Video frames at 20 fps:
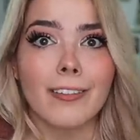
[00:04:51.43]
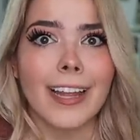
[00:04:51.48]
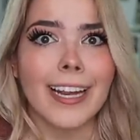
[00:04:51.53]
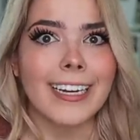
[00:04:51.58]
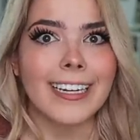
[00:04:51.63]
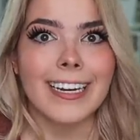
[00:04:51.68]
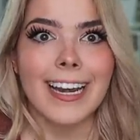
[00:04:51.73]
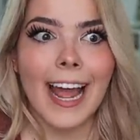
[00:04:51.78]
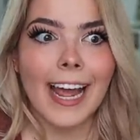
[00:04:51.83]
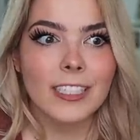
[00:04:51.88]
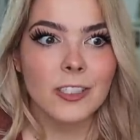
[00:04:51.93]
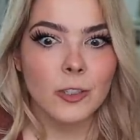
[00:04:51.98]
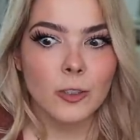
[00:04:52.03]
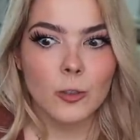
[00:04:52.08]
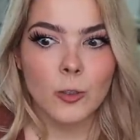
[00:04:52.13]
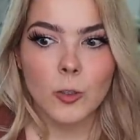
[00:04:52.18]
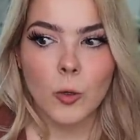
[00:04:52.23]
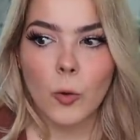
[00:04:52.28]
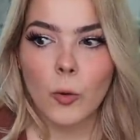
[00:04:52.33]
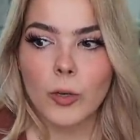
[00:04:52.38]
like
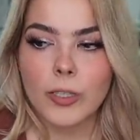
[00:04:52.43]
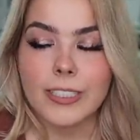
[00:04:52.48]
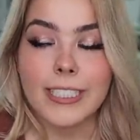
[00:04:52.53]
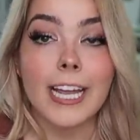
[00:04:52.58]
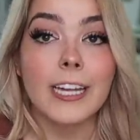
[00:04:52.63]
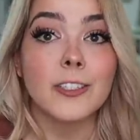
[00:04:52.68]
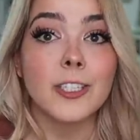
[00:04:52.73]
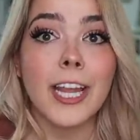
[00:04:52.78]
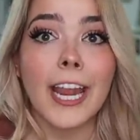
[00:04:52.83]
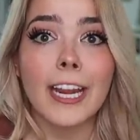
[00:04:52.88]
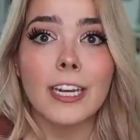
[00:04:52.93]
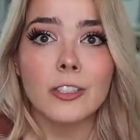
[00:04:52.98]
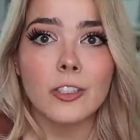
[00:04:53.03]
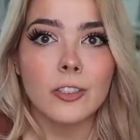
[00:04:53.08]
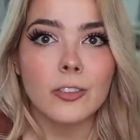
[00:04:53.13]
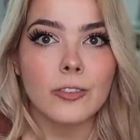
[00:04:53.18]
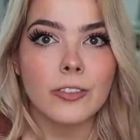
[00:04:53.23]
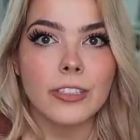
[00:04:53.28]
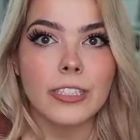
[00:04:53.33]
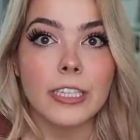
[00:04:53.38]
national tours,
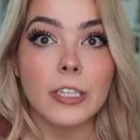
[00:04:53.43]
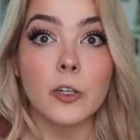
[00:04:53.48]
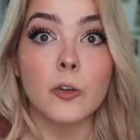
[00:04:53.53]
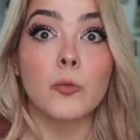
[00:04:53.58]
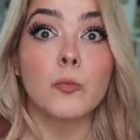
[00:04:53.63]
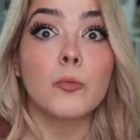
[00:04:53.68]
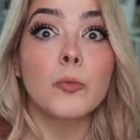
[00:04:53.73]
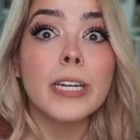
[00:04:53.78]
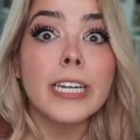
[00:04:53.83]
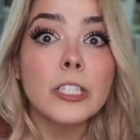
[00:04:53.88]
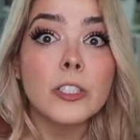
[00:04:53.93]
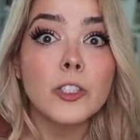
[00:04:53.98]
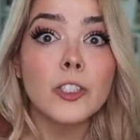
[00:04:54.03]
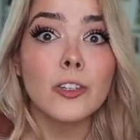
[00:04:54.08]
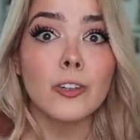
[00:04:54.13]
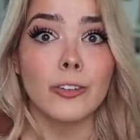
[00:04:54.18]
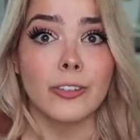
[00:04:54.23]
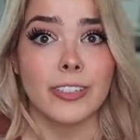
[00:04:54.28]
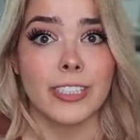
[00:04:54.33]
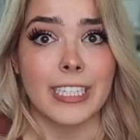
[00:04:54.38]
educational theater,
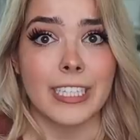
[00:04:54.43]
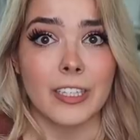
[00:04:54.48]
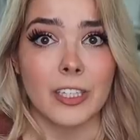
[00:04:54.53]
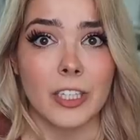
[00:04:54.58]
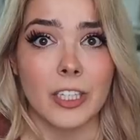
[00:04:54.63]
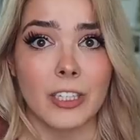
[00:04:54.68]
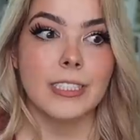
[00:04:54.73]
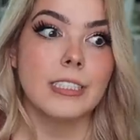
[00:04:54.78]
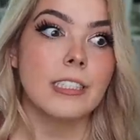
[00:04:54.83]
regional theater.